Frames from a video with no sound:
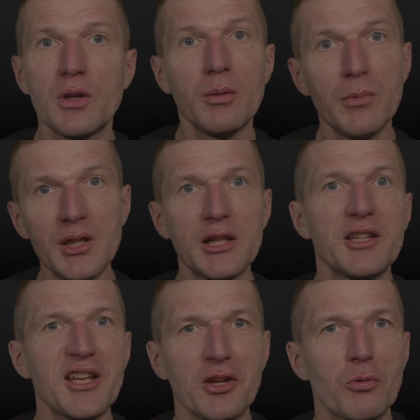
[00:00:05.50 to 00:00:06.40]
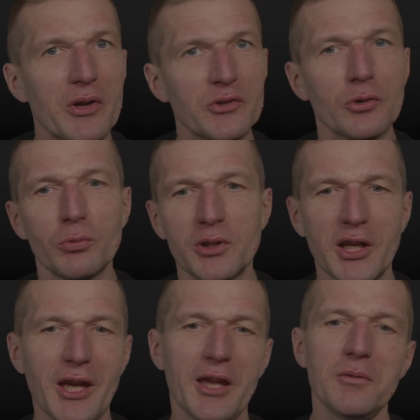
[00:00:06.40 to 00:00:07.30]
immediately a request to do it
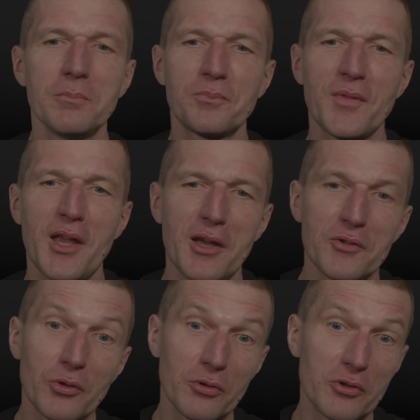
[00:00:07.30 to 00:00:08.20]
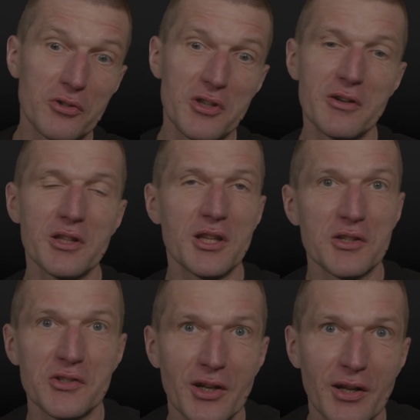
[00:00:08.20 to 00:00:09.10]
again. So here it
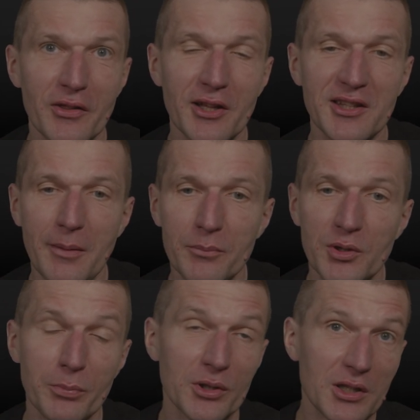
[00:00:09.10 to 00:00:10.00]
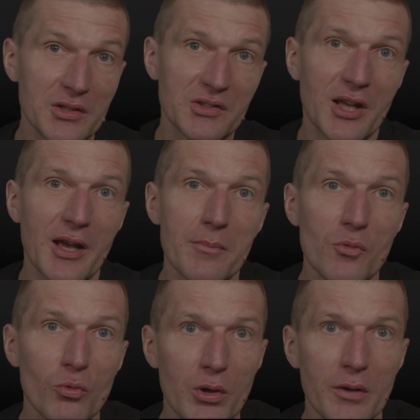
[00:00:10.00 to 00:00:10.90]
is, another attempt, but this time
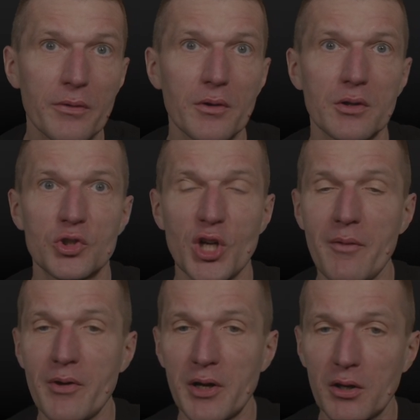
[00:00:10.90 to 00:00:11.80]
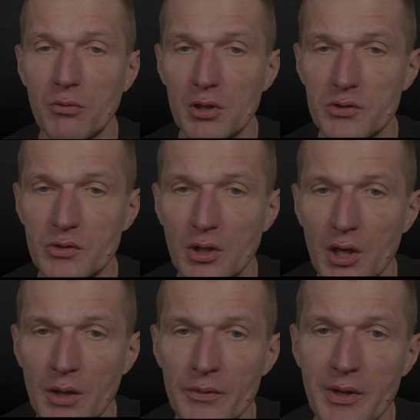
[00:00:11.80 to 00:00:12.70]
with Java records.
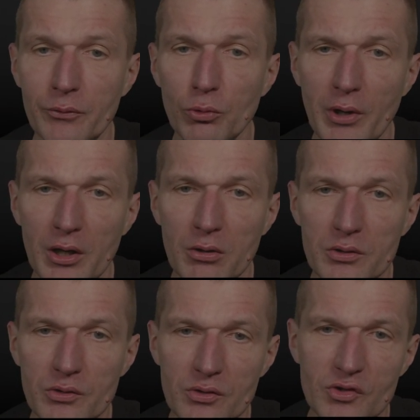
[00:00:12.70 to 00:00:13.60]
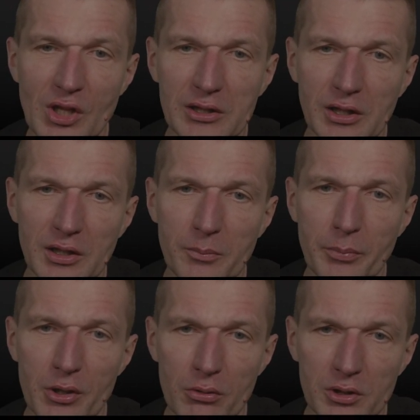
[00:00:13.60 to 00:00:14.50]
You have two records, standard and
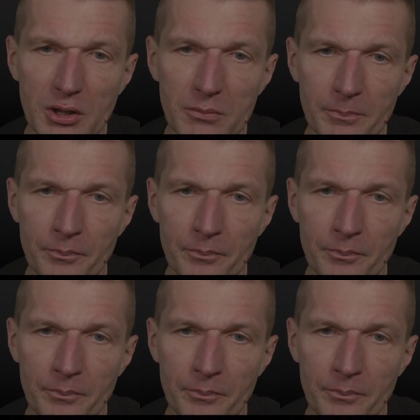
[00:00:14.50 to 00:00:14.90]
priority,